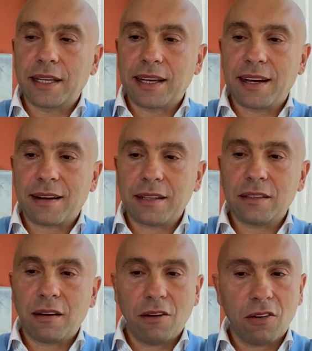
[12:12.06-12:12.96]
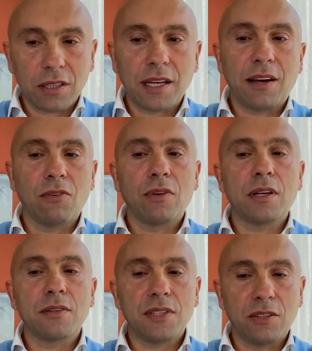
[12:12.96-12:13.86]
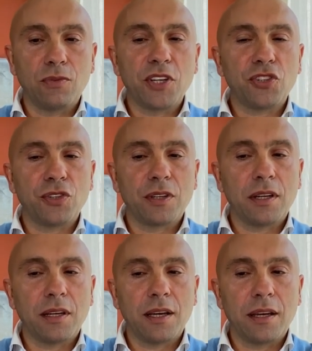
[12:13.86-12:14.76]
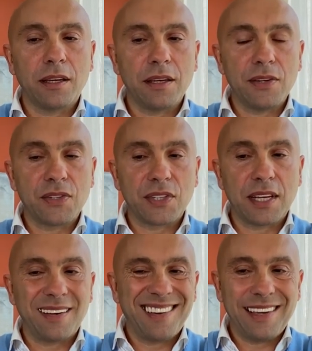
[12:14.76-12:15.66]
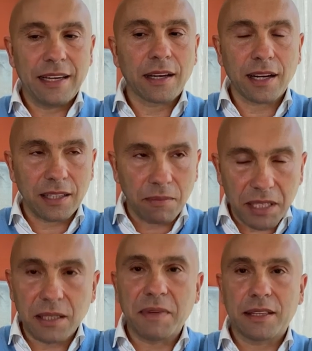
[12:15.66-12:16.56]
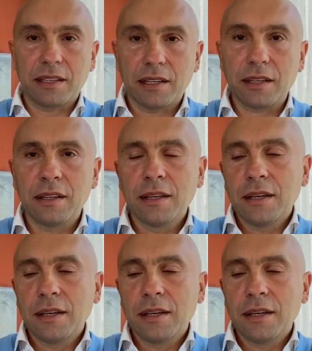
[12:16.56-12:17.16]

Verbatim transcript: the current lockdown situation uh, is uh, incredibly demanding.